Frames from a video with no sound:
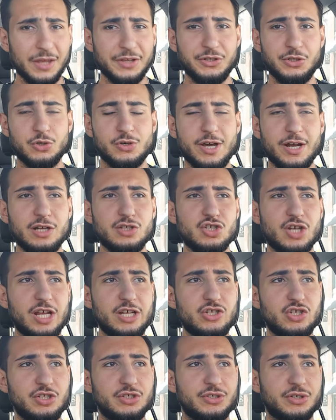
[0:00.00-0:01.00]
You got to
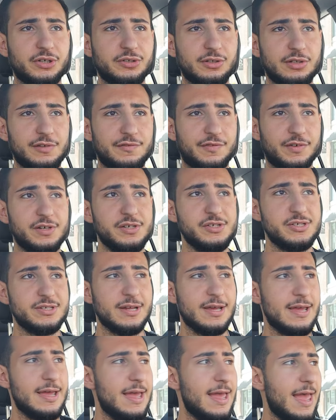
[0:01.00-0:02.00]
change internally
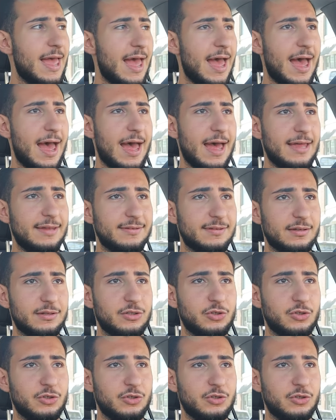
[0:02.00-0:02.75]
first. And